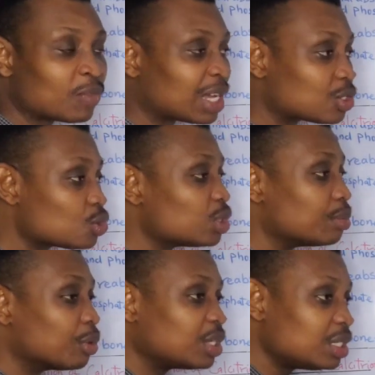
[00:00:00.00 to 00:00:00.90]
and so the
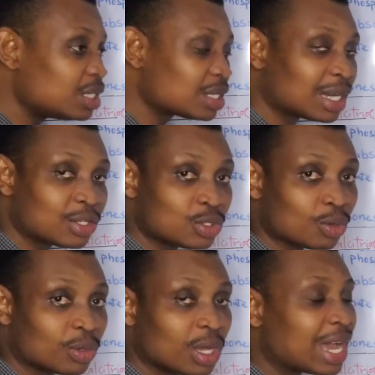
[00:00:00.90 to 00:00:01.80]
body needs calcium.